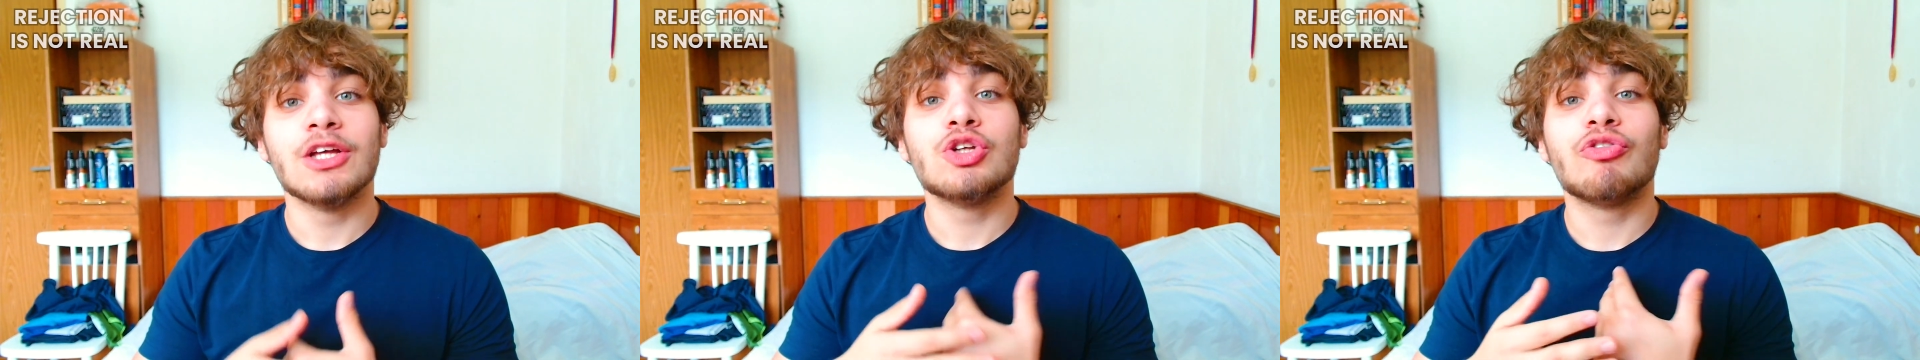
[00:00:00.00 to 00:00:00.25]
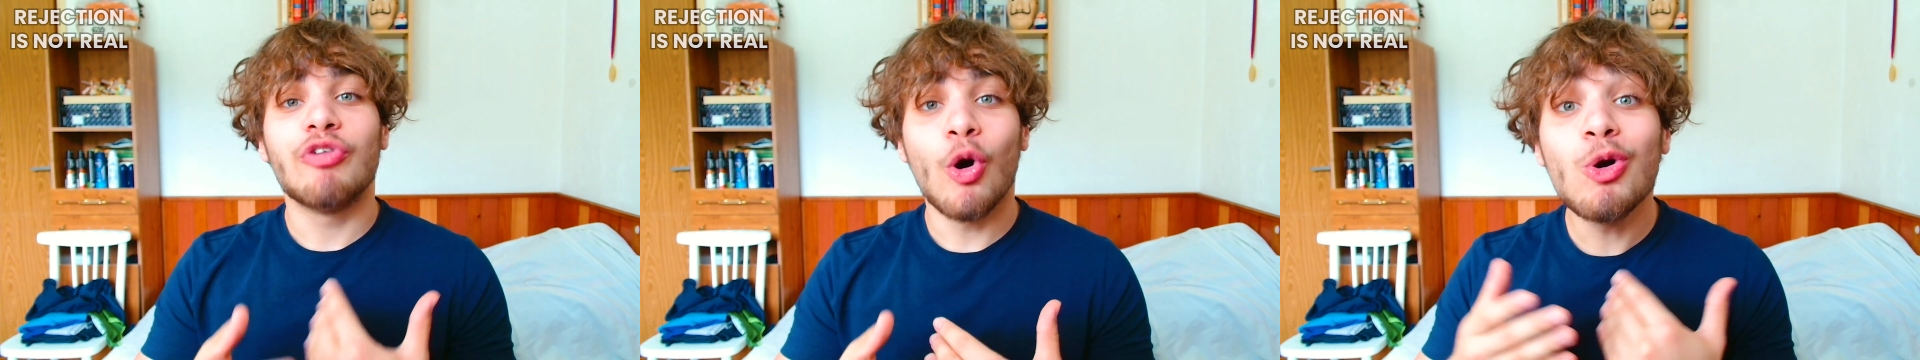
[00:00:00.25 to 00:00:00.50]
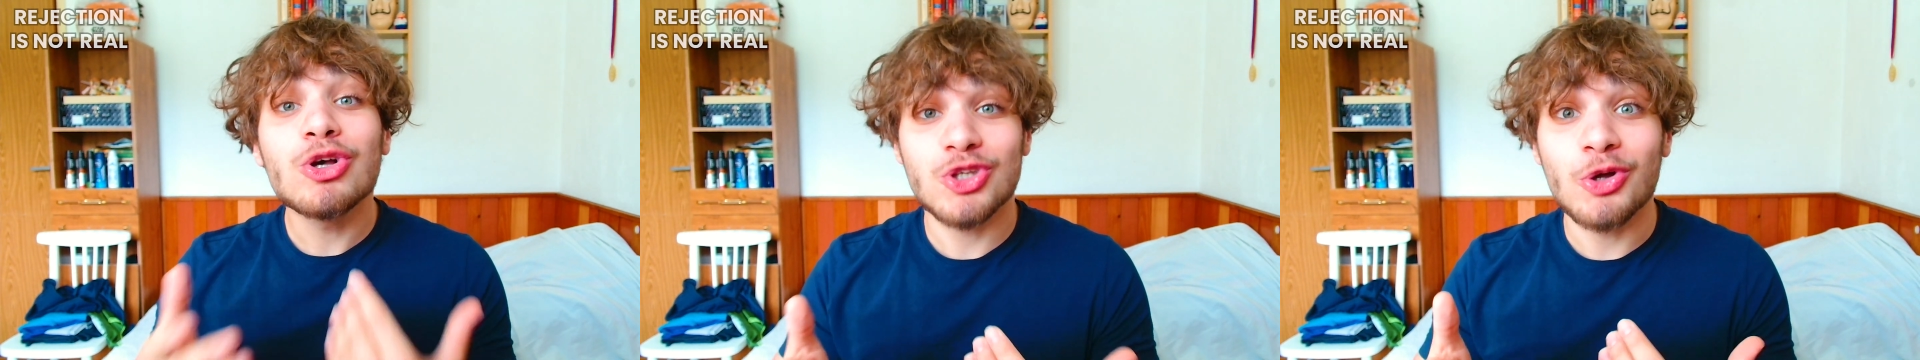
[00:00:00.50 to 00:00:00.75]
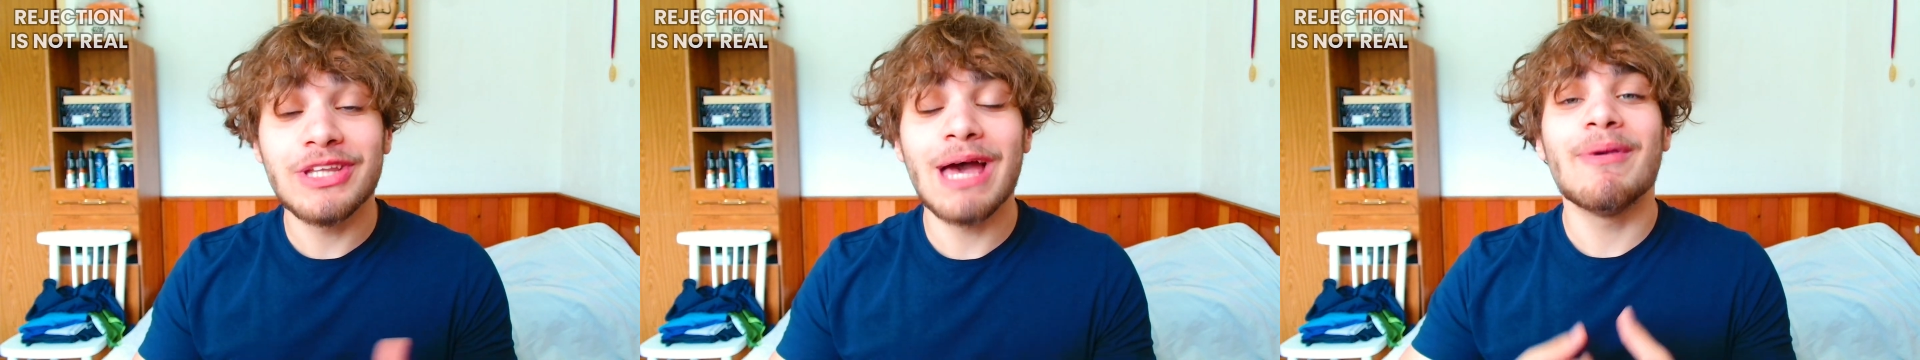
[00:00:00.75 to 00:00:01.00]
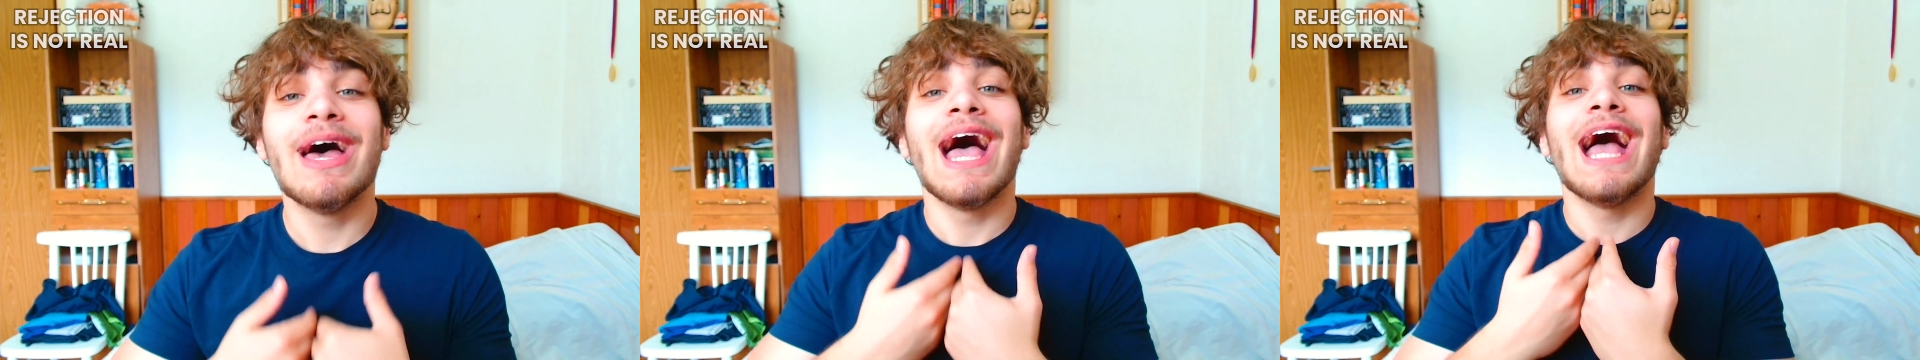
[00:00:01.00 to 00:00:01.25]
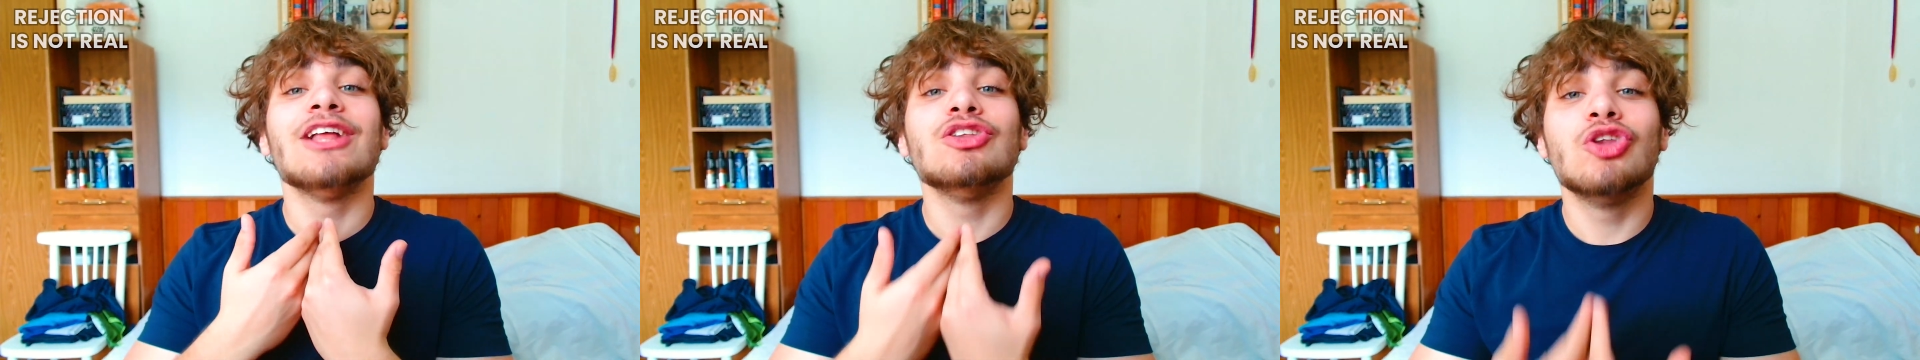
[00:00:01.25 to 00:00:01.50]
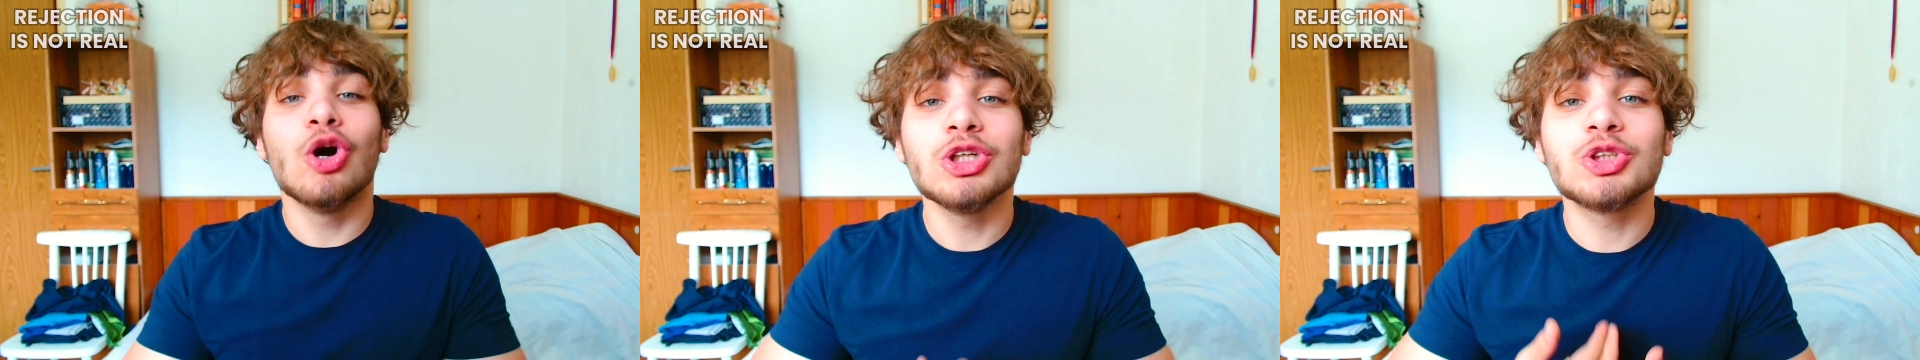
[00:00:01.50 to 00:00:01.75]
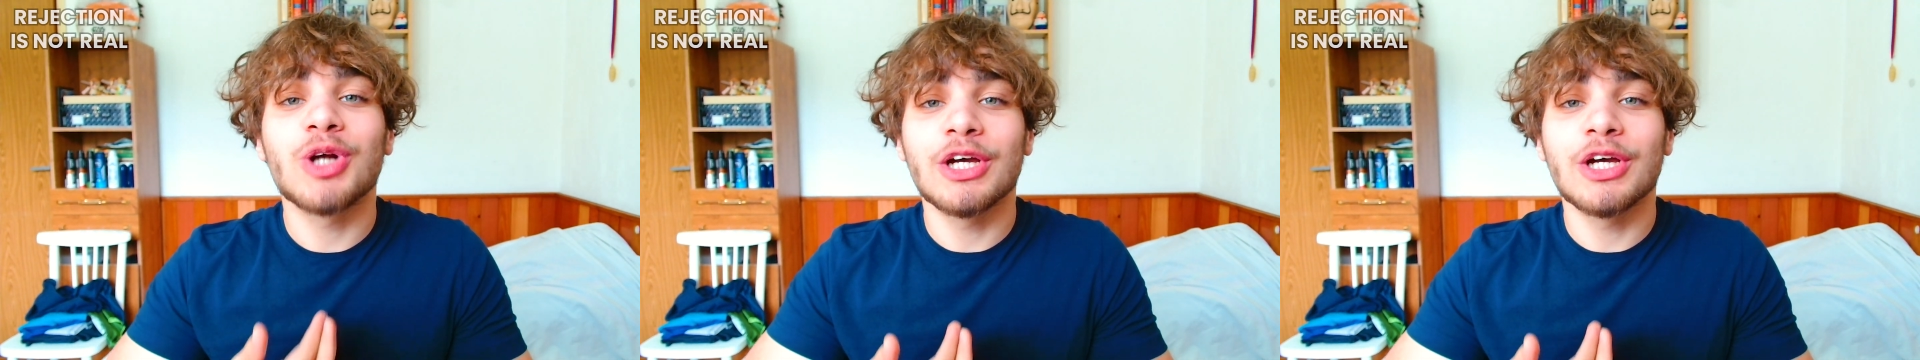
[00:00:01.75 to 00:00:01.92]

Focus on them and don't try